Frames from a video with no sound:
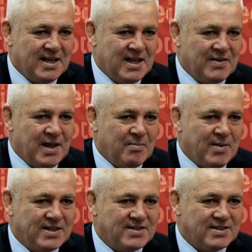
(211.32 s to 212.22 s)
and that
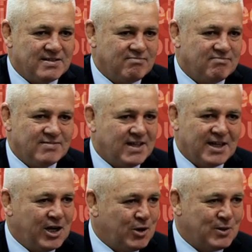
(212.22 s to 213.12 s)
makes it, and
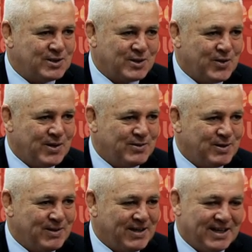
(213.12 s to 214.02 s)
they don't always agree
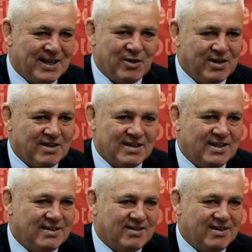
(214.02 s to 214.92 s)
with me. And
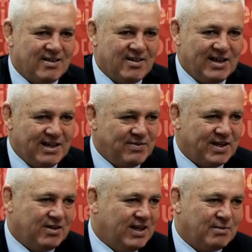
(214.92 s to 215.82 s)
I love
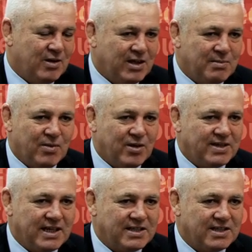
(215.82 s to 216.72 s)
that. I don't mind
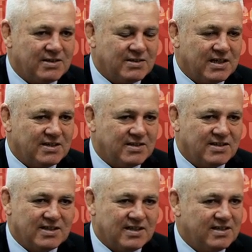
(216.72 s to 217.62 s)
that, you know,
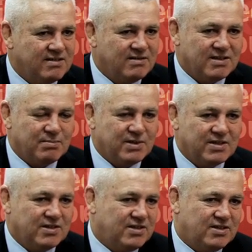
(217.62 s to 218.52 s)

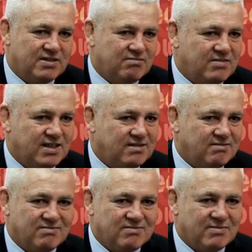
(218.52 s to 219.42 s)
because, you know,
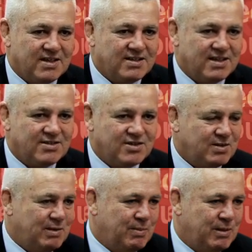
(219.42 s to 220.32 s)
it's just
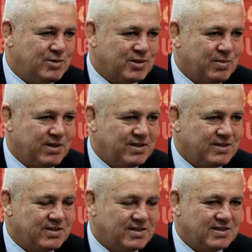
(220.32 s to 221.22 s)
about people's
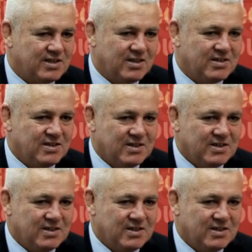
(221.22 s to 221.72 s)
opinions. And so,